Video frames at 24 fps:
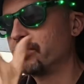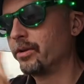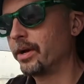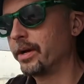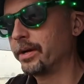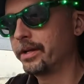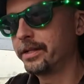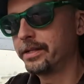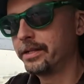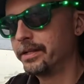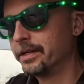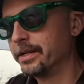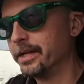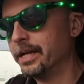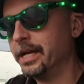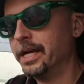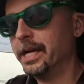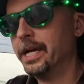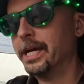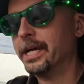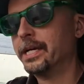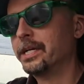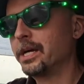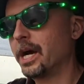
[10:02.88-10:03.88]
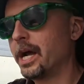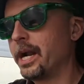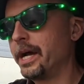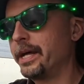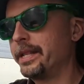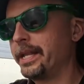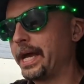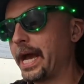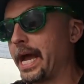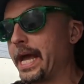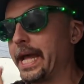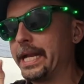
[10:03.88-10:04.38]
So I got
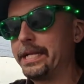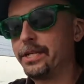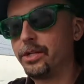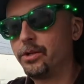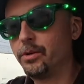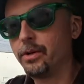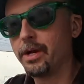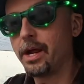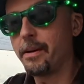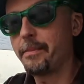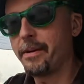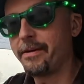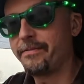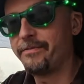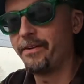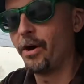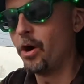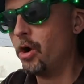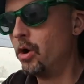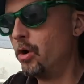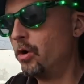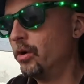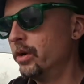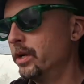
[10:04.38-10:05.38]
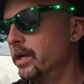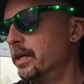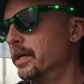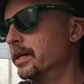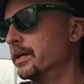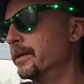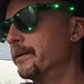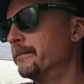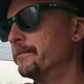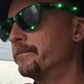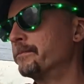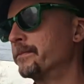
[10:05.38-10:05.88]
on, I had to do it on my
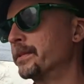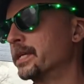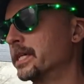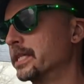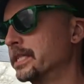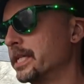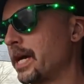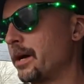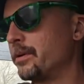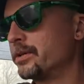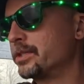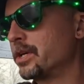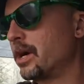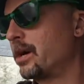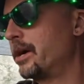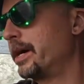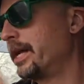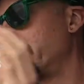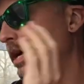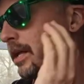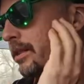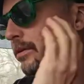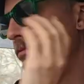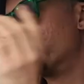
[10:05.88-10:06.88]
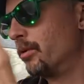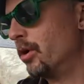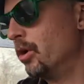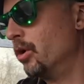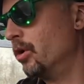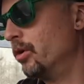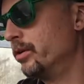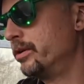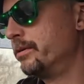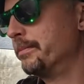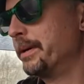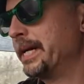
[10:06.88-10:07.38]
phone because I was already on the
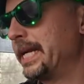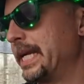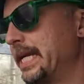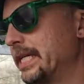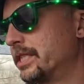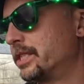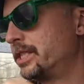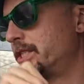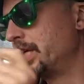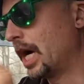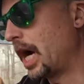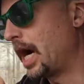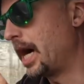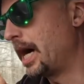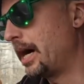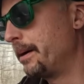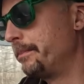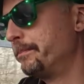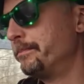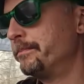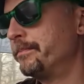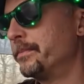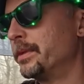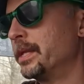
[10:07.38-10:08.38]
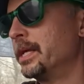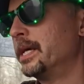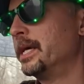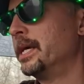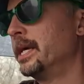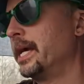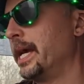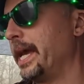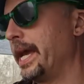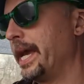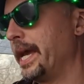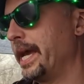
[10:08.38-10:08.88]
road to my next job.
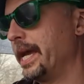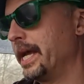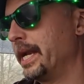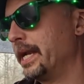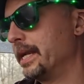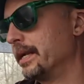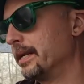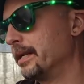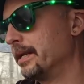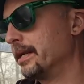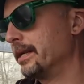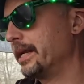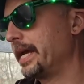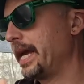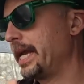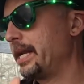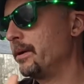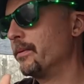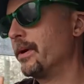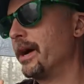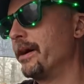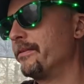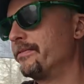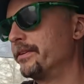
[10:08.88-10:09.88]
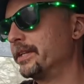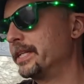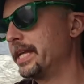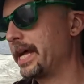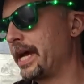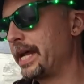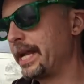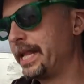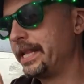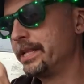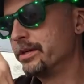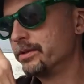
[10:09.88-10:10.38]
And anyway, I filled
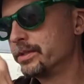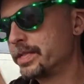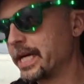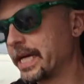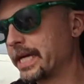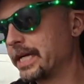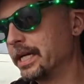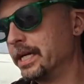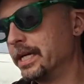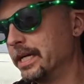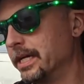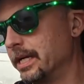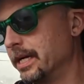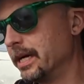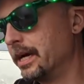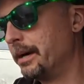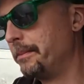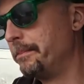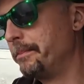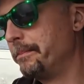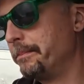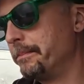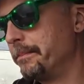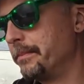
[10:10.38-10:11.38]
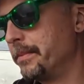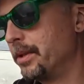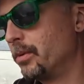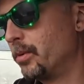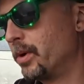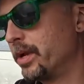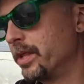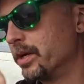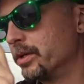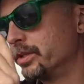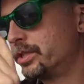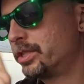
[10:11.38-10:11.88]
out, and there was like
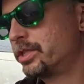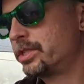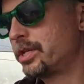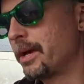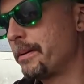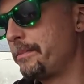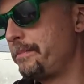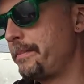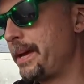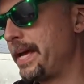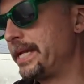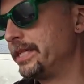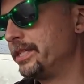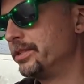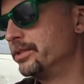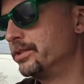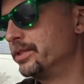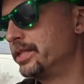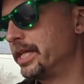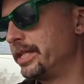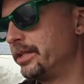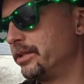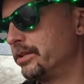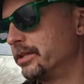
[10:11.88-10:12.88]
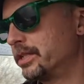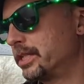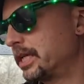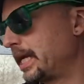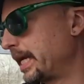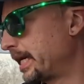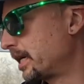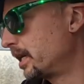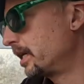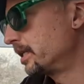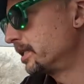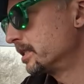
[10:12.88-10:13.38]
one of those sub menus, and you
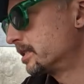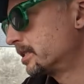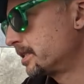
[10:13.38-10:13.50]
click on the